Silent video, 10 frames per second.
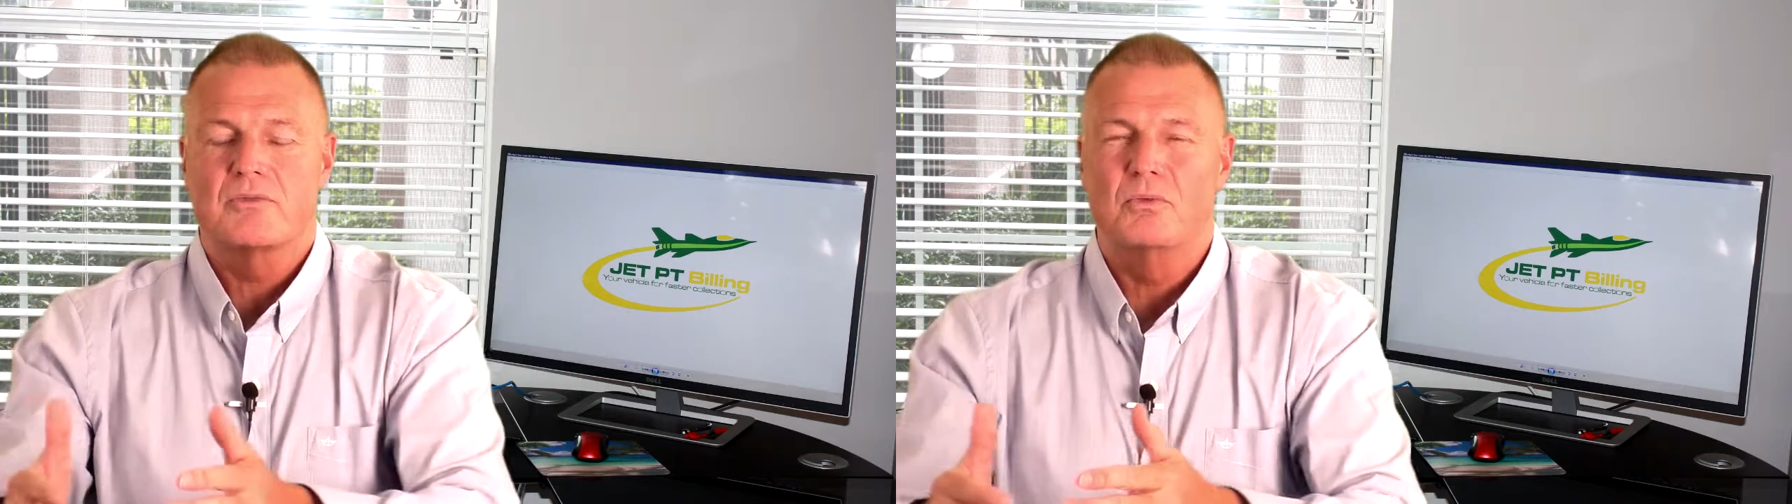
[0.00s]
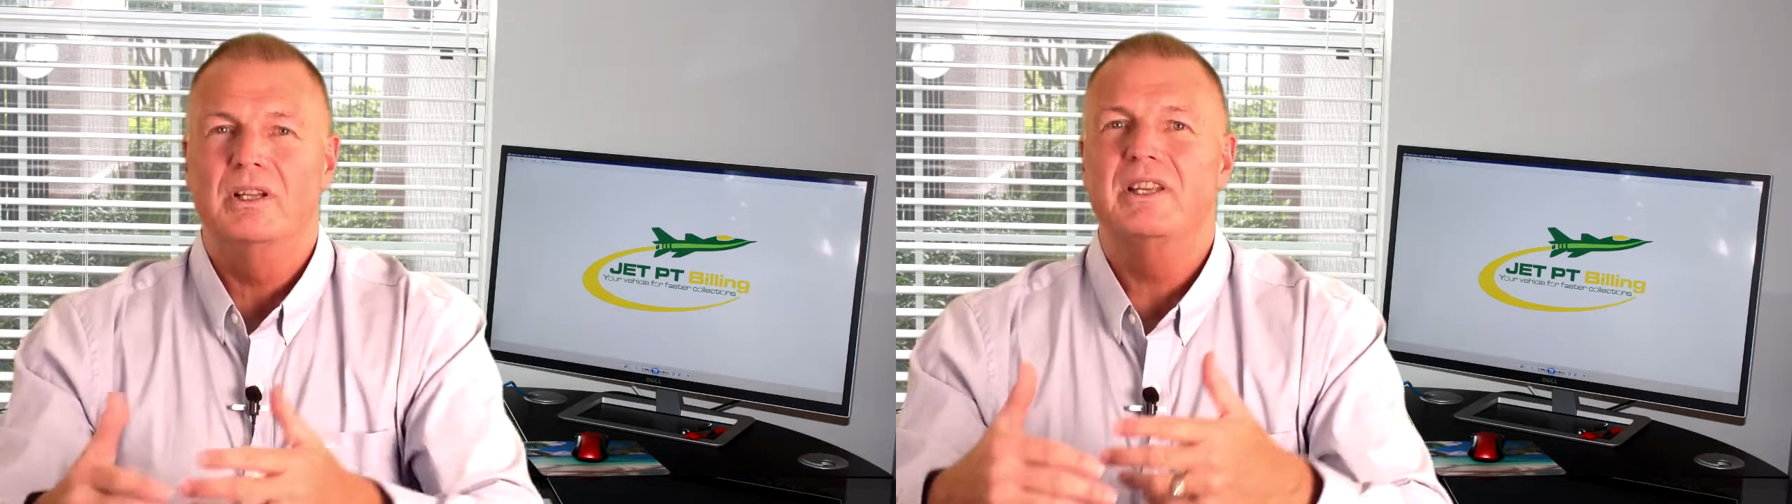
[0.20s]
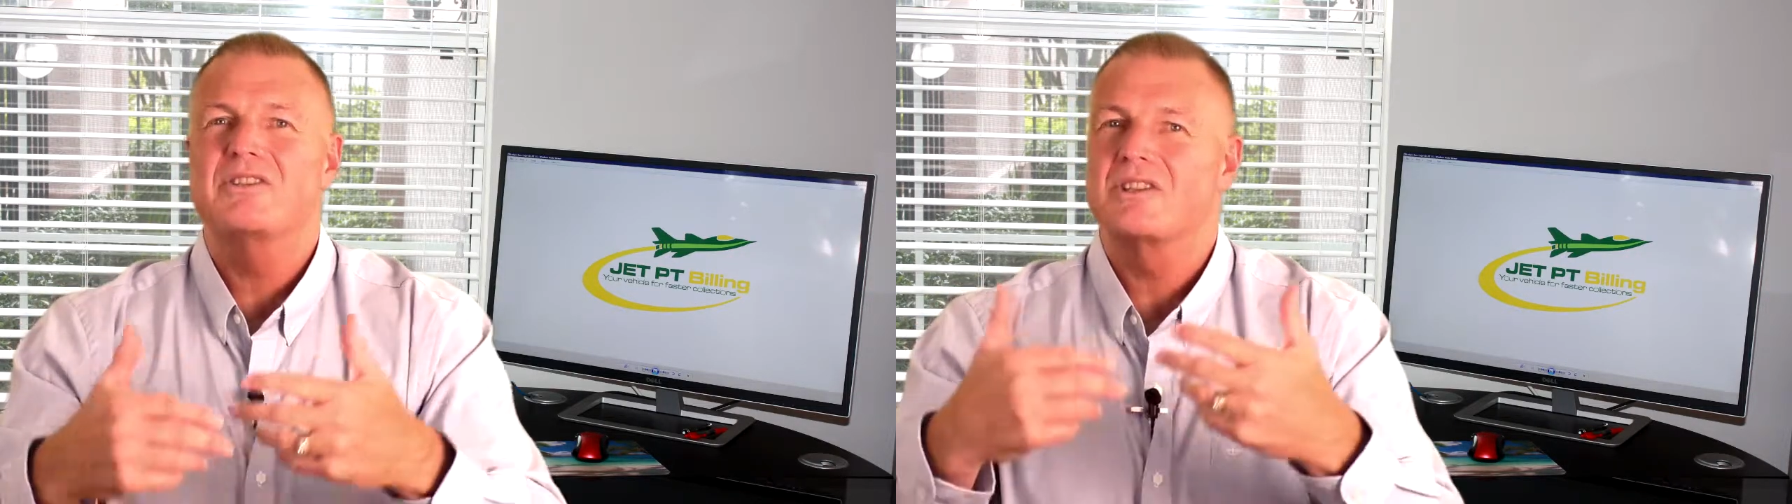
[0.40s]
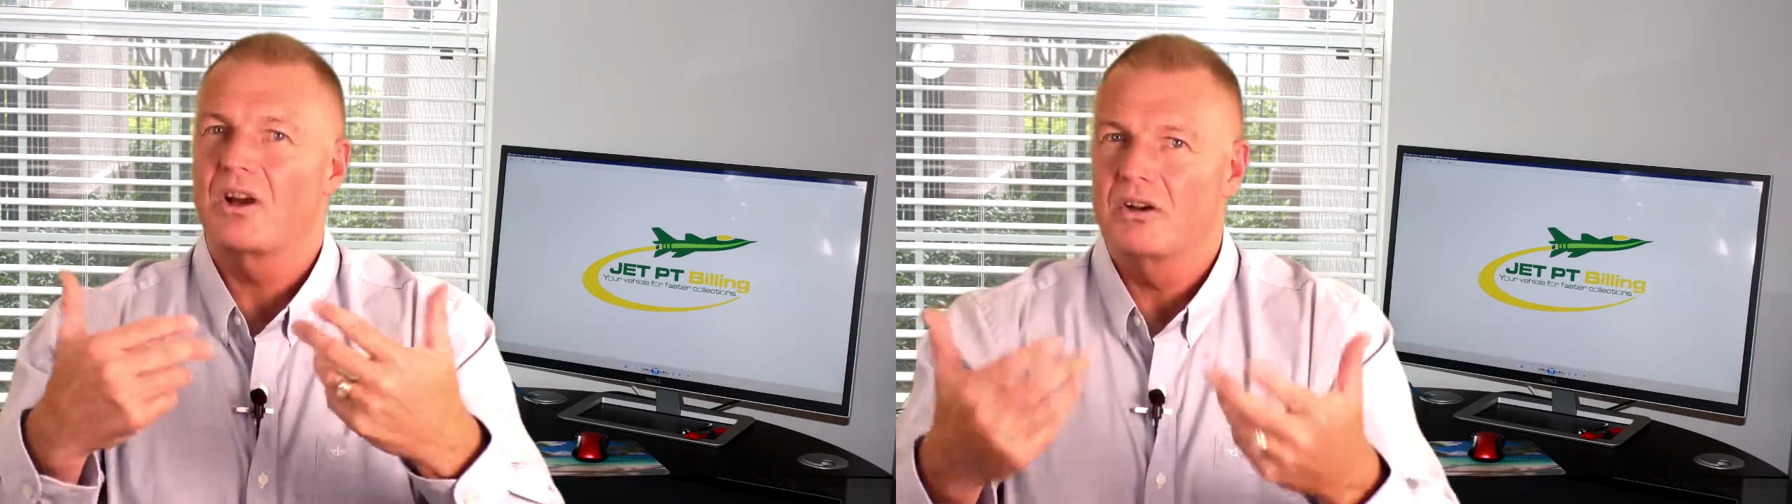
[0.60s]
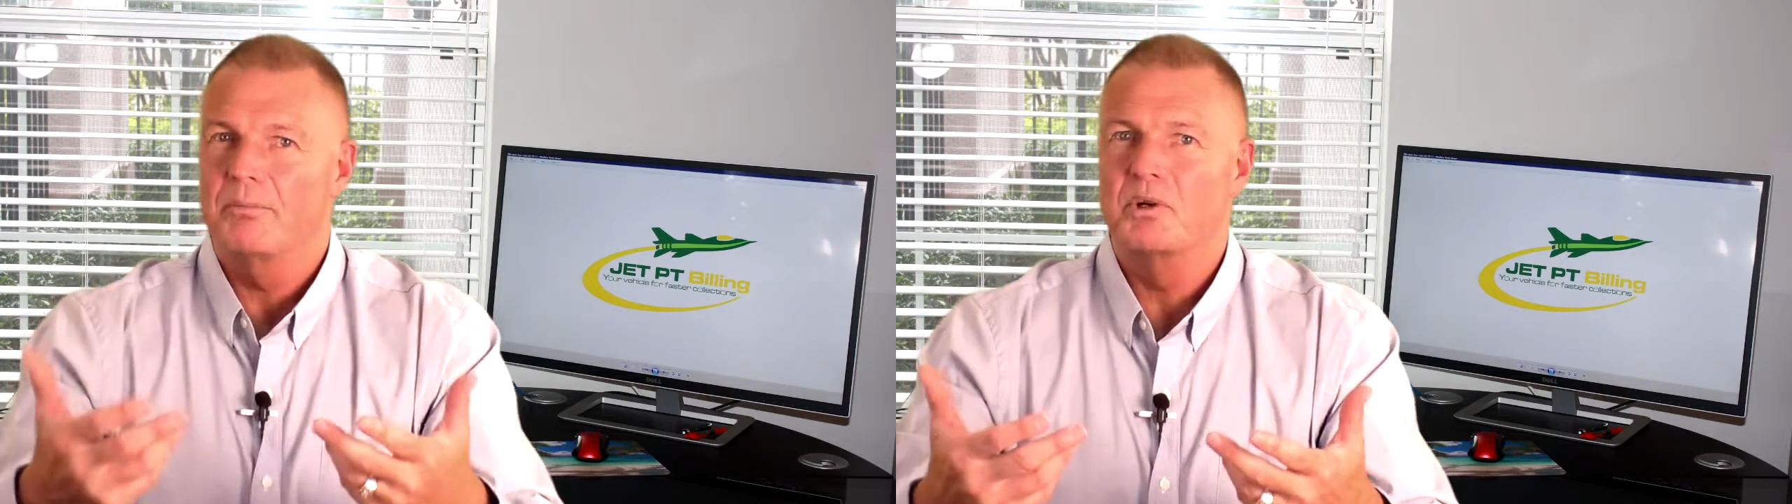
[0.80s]
really
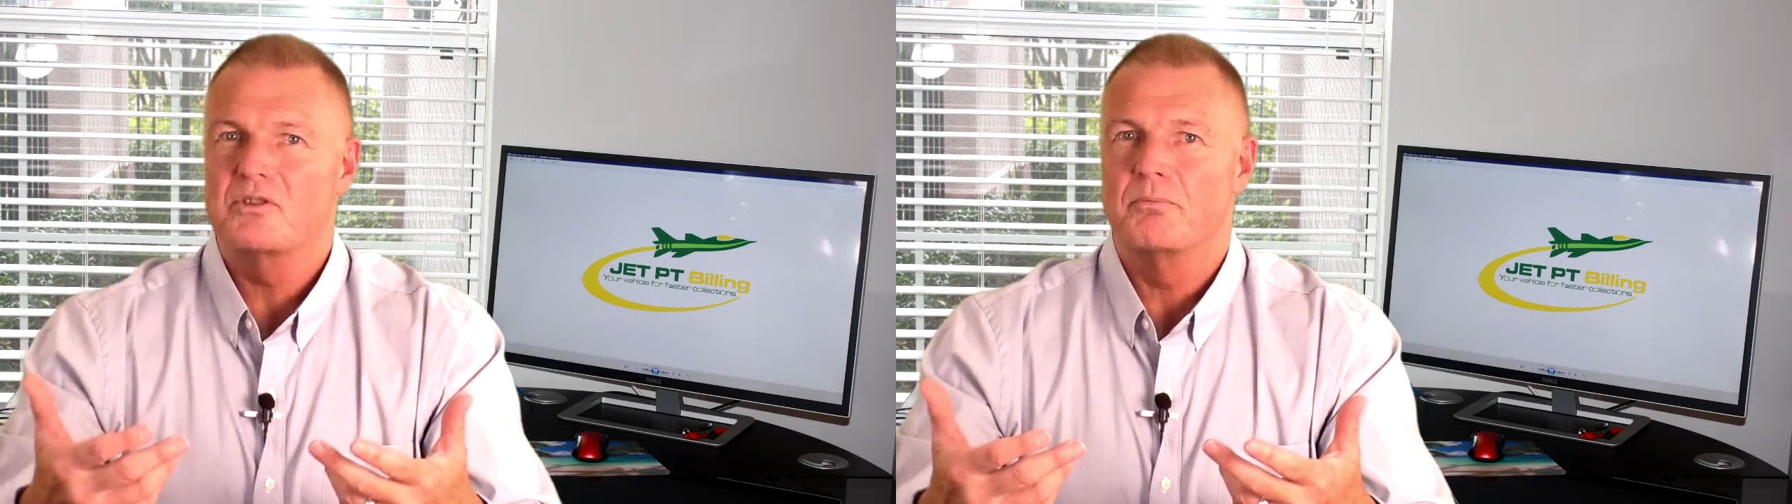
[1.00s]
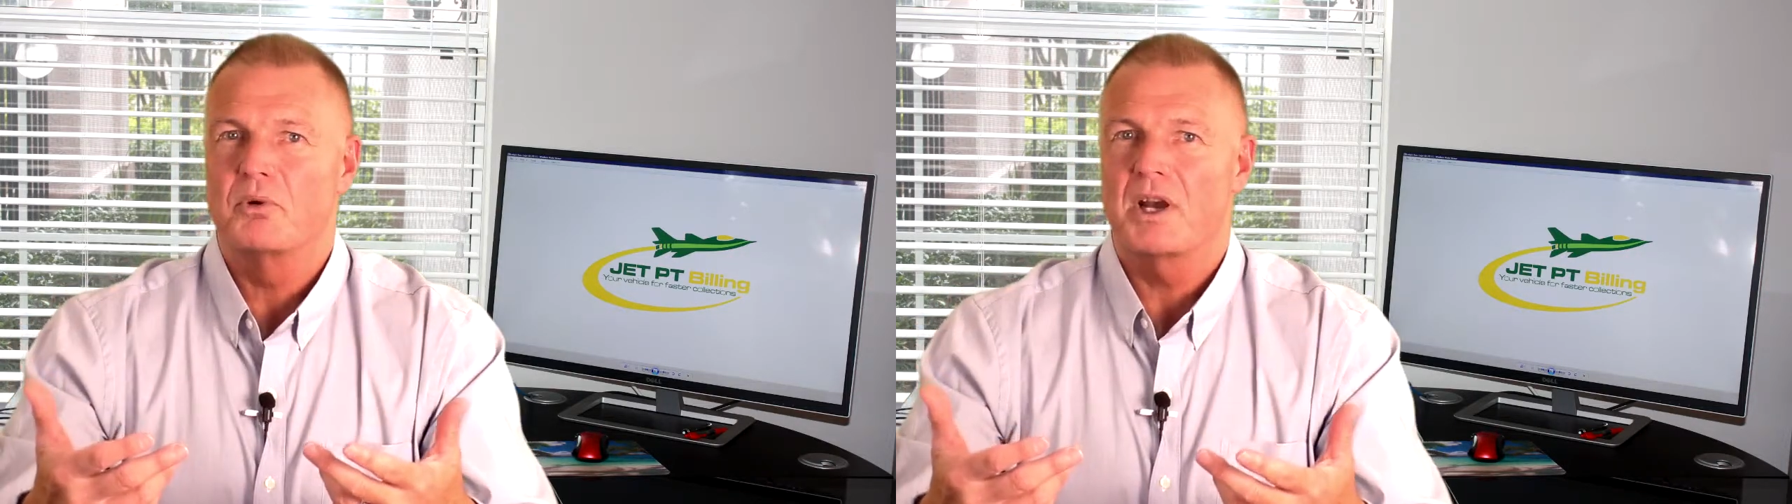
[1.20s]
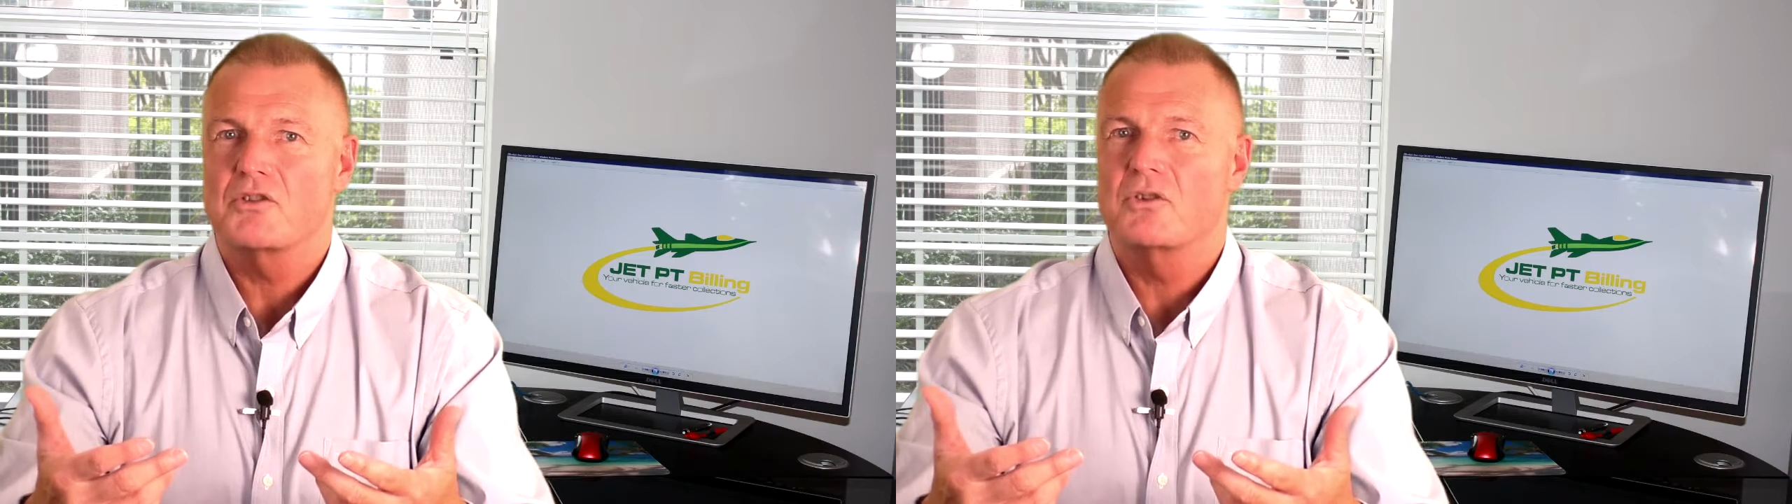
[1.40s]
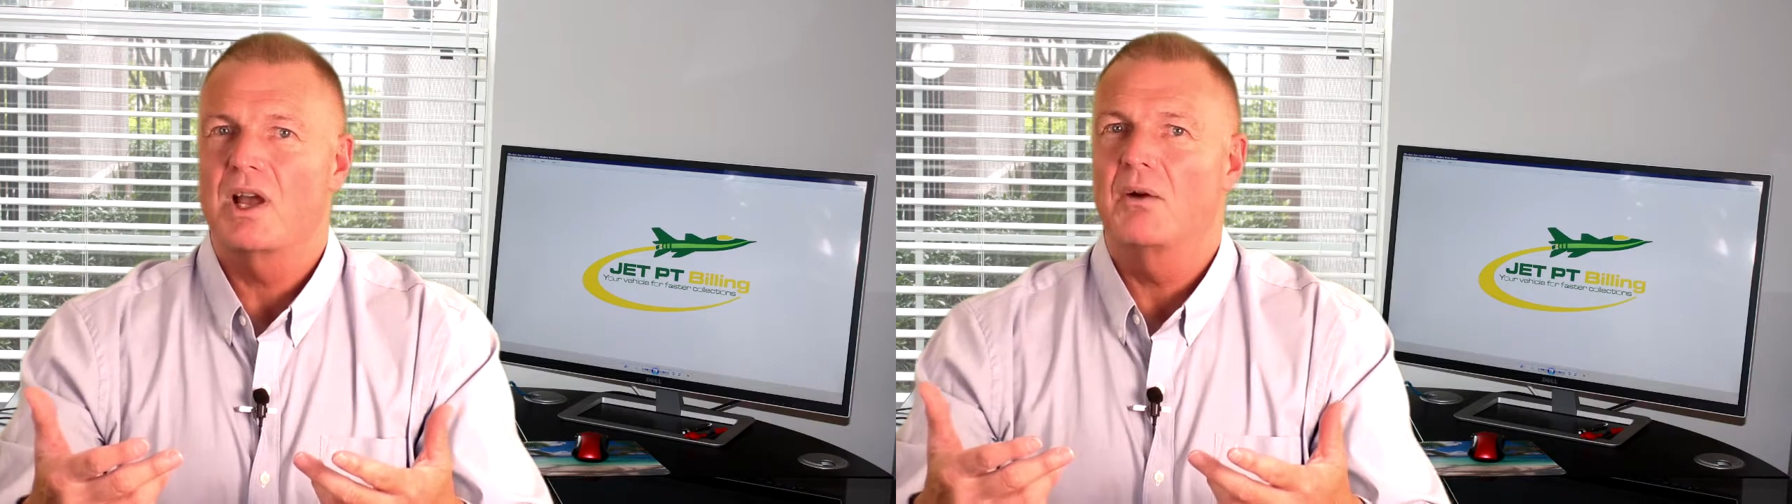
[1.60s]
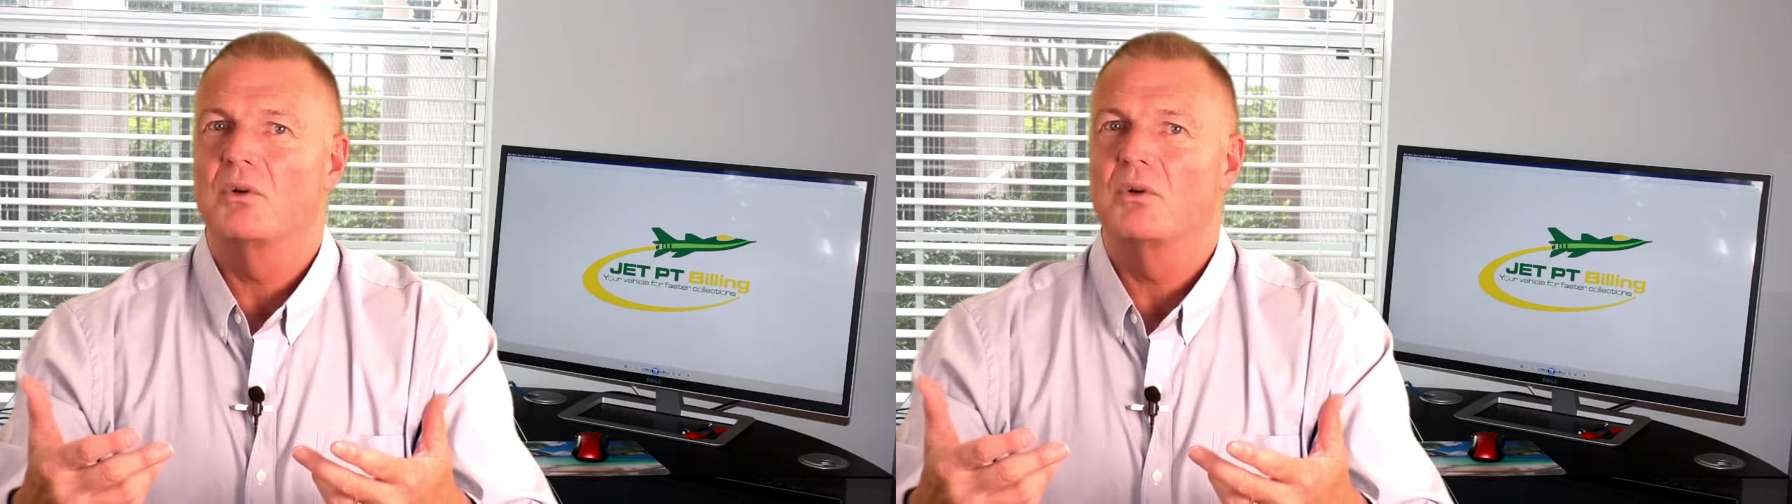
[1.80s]
starting to put some pressure on.